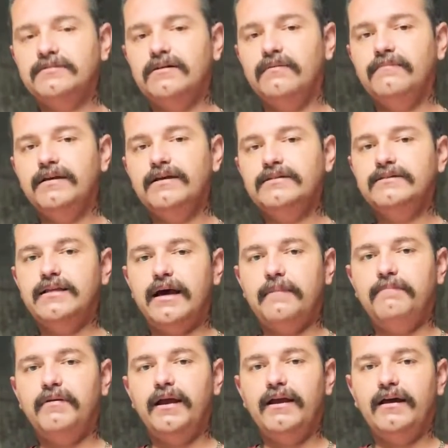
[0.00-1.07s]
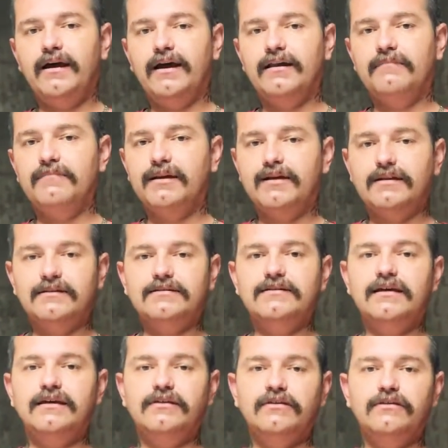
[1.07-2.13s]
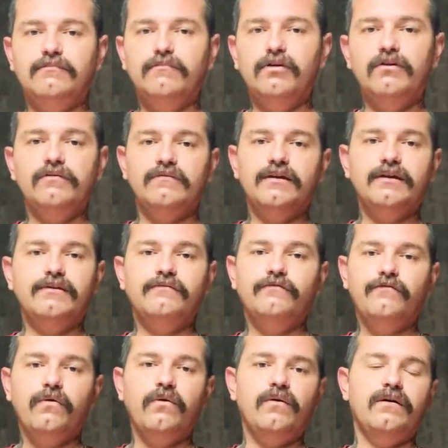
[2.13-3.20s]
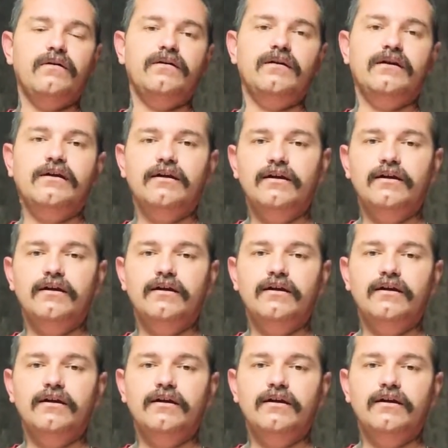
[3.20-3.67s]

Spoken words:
they'll miss that prey item and continue moving forward